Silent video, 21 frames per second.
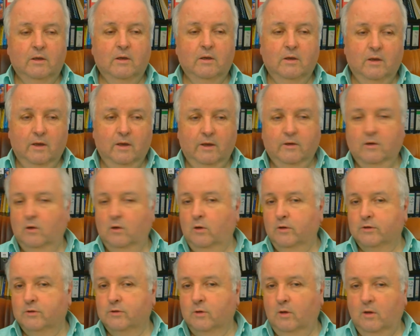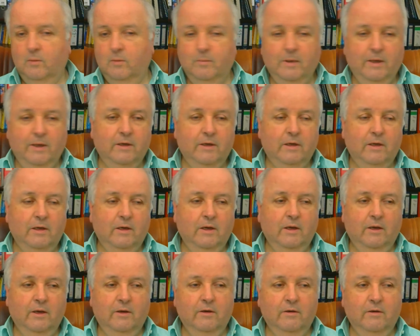and I lost all money,
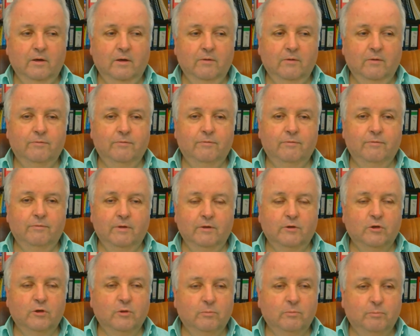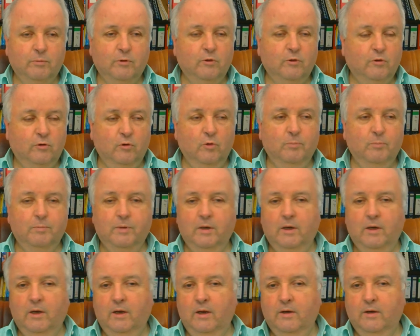and I felt
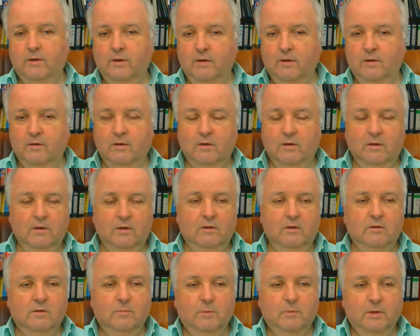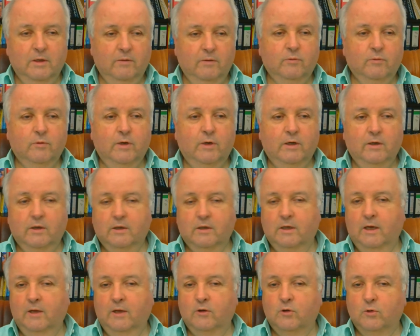stupid, and the belief created I
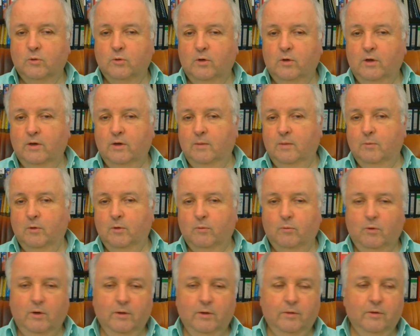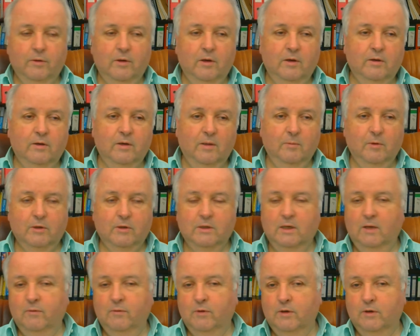can't do it, I'm not worth it, I'm not
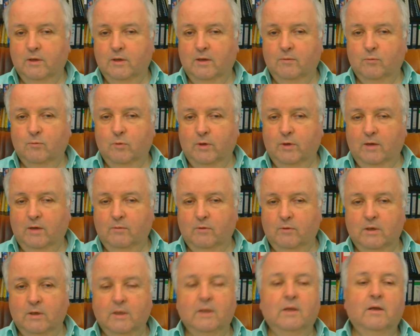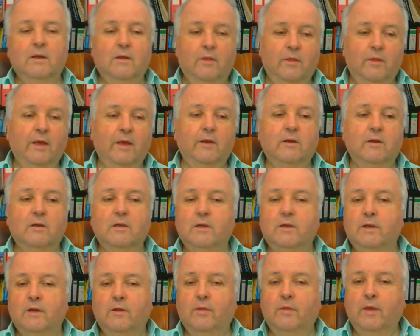clever enough, whatever, then
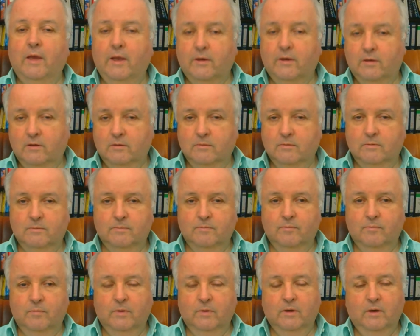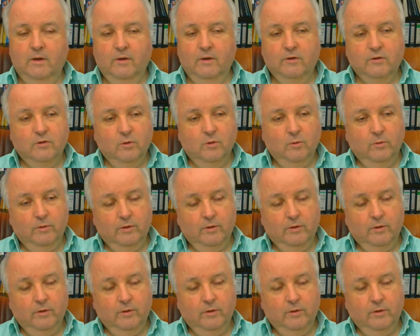clear that. And so